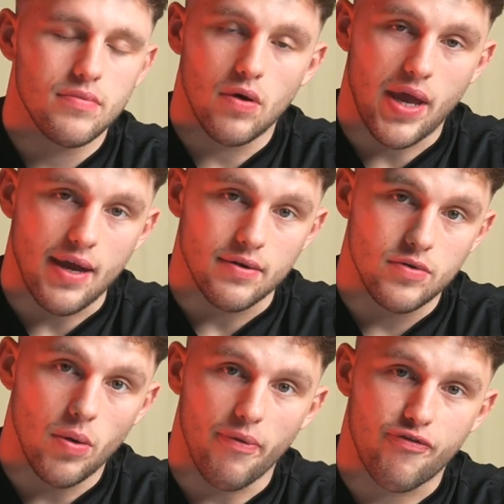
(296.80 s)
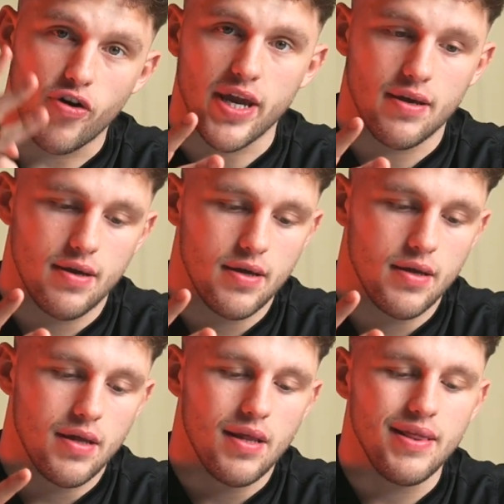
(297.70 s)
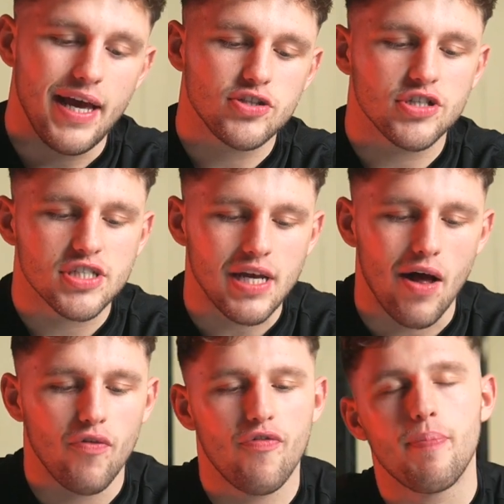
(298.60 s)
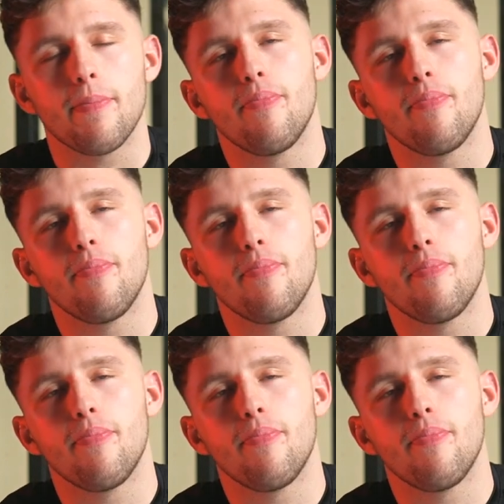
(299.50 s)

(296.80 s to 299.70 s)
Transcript: Okay, number three, let yourself be